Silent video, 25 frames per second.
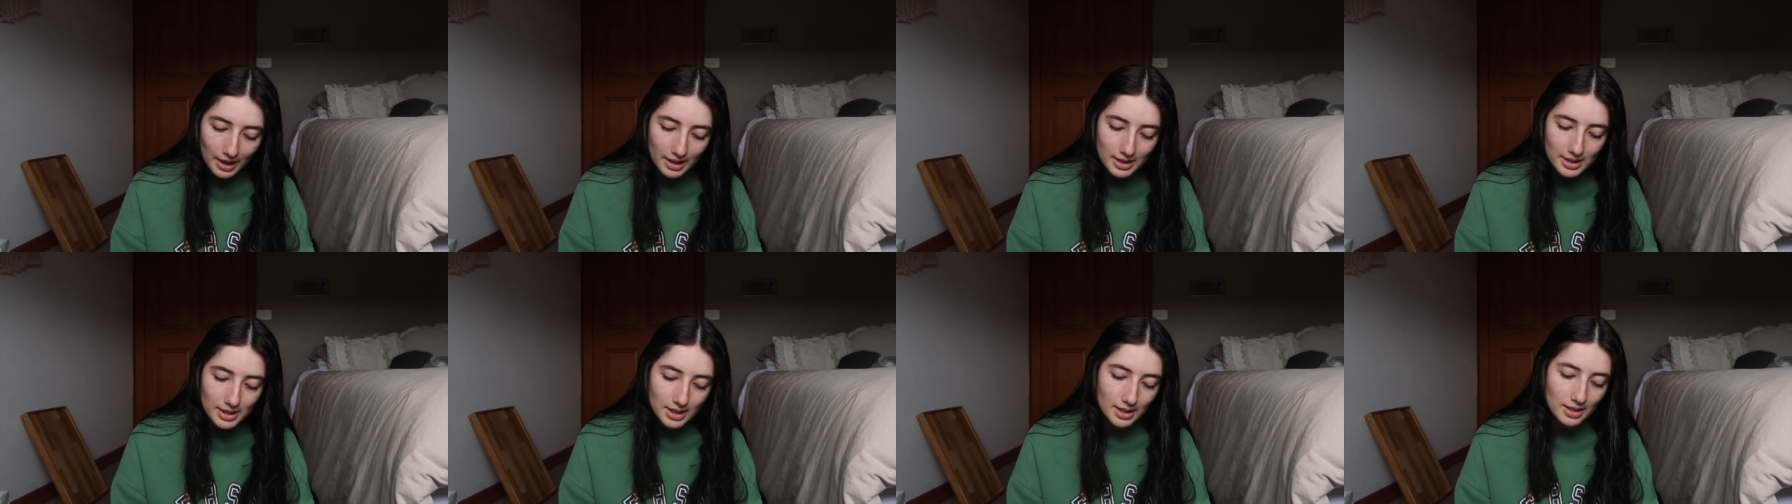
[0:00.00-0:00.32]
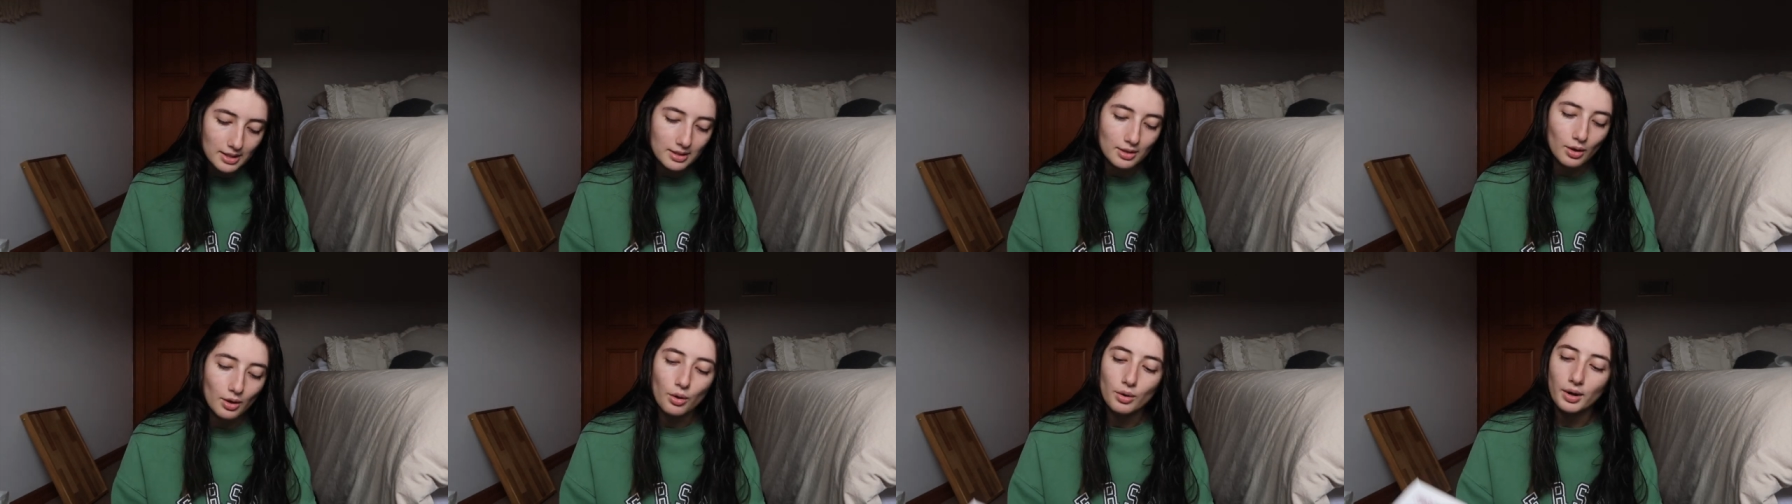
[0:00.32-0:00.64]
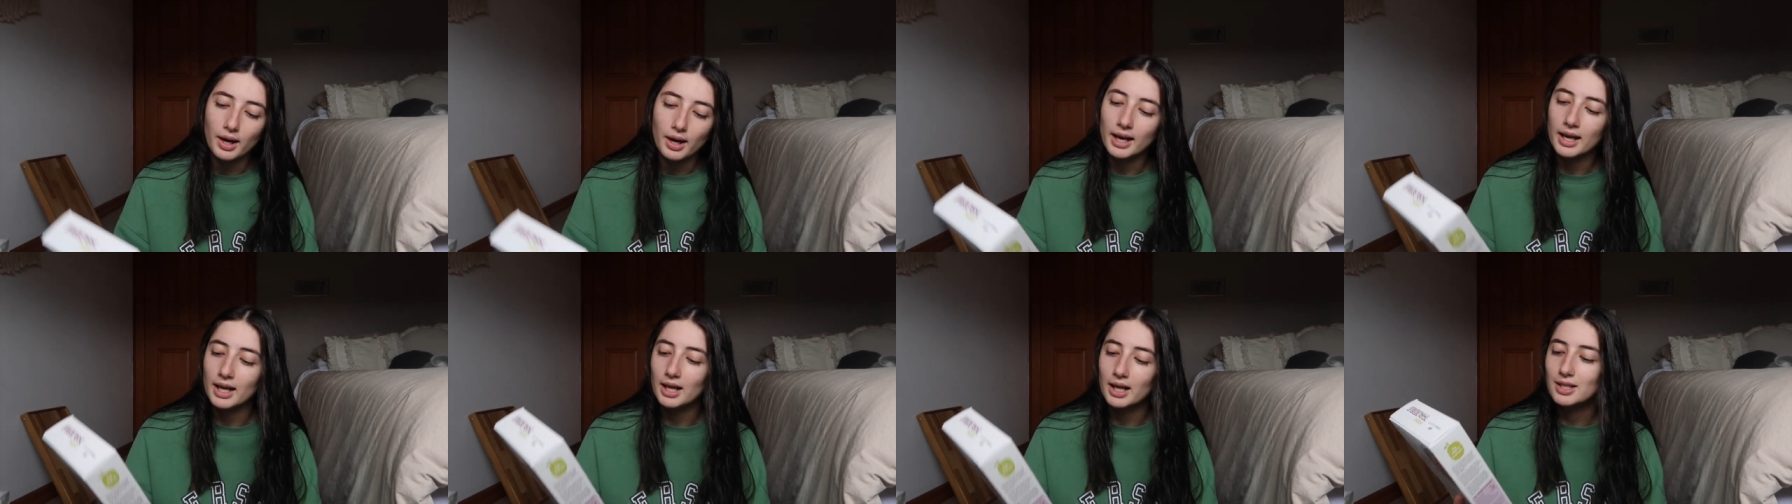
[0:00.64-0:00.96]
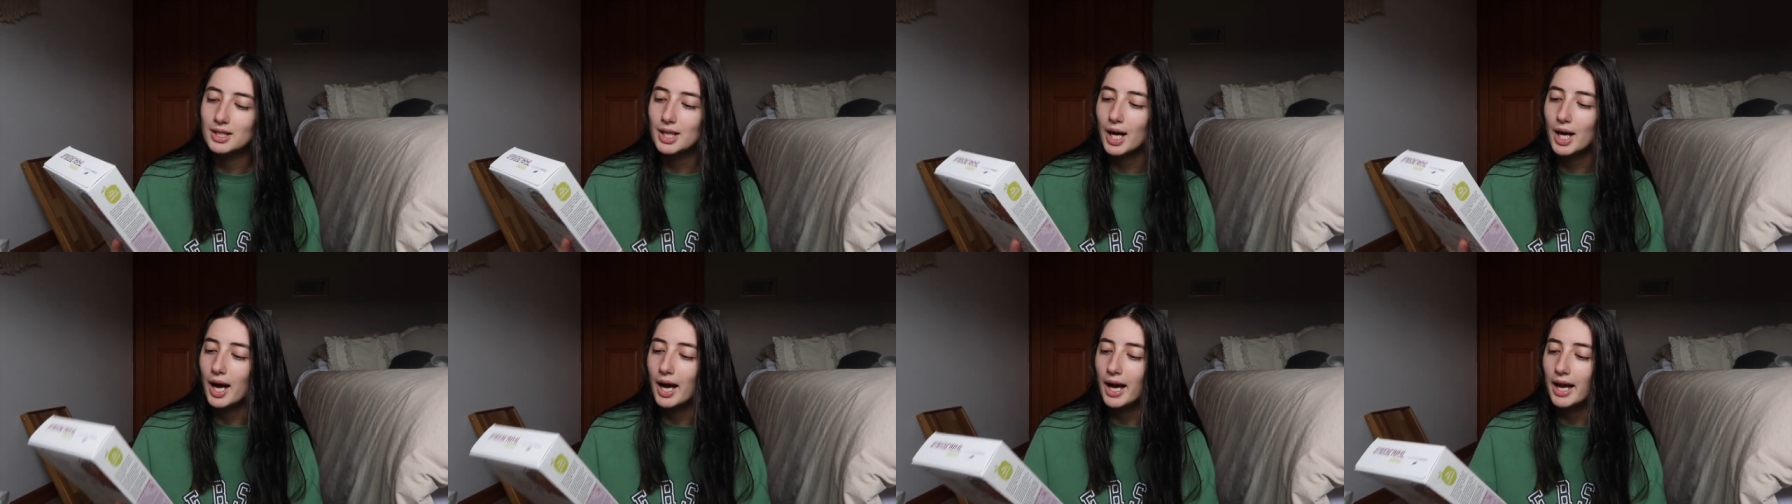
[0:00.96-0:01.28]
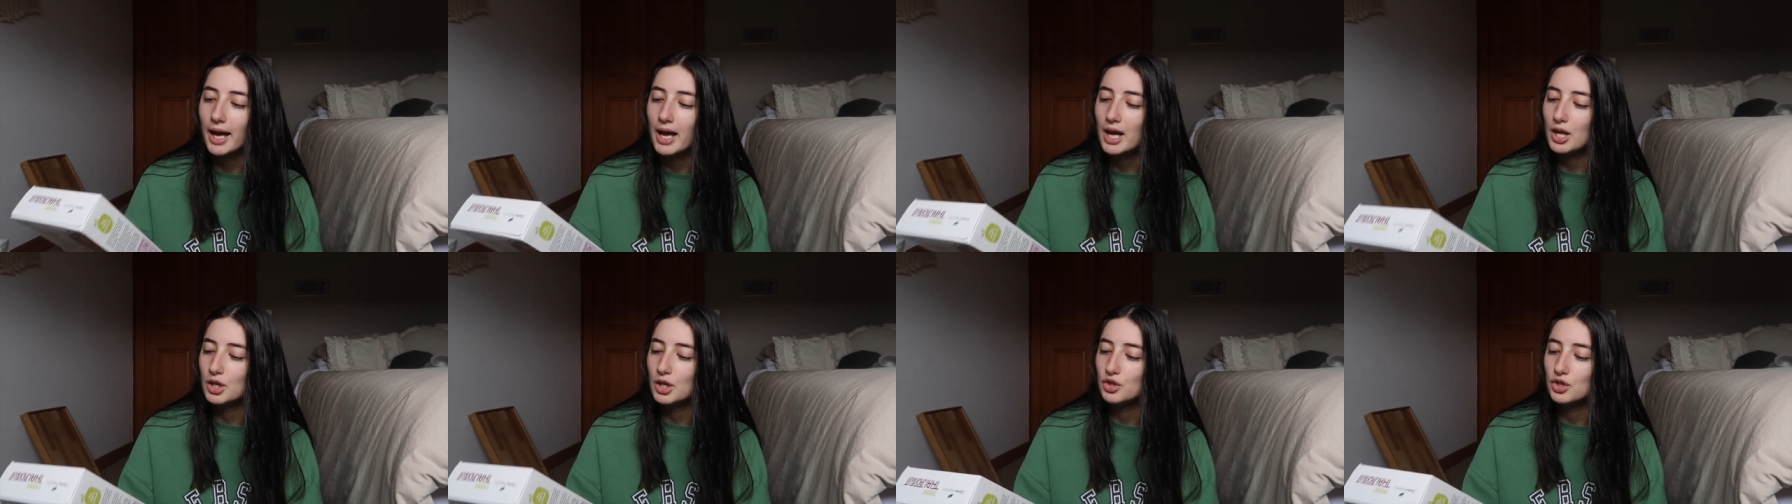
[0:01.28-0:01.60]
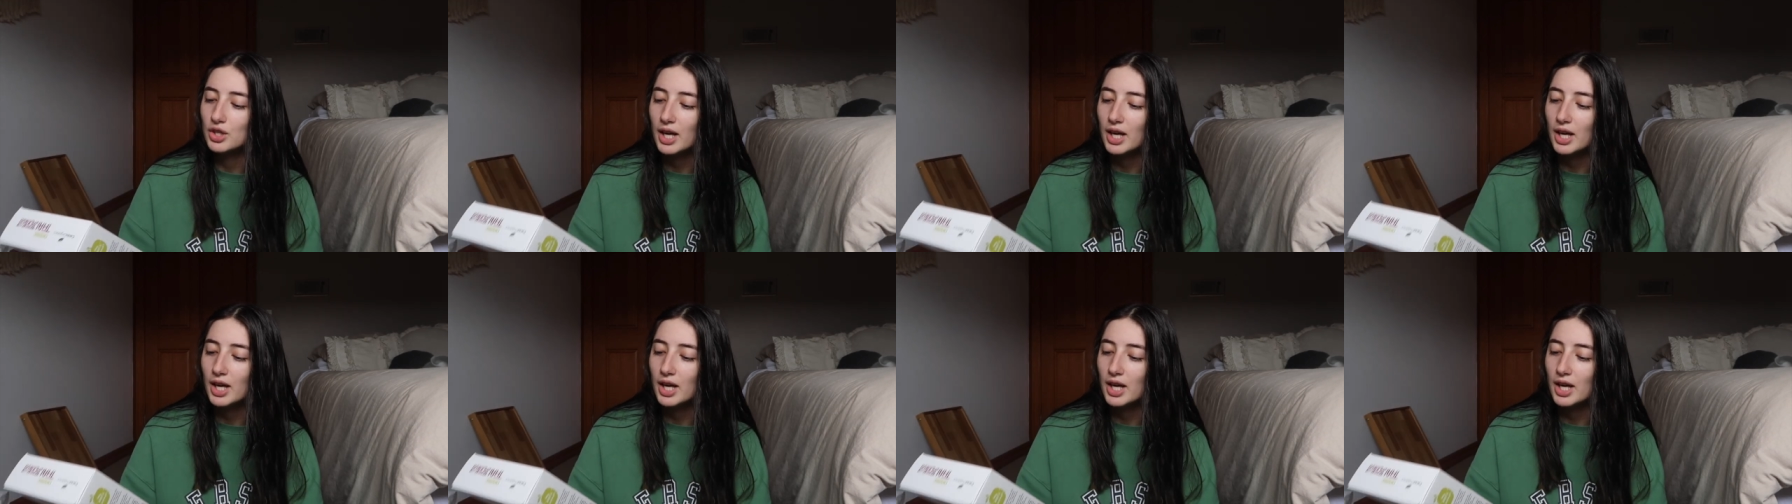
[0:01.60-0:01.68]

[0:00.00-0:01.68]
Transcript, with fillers: is this organic thai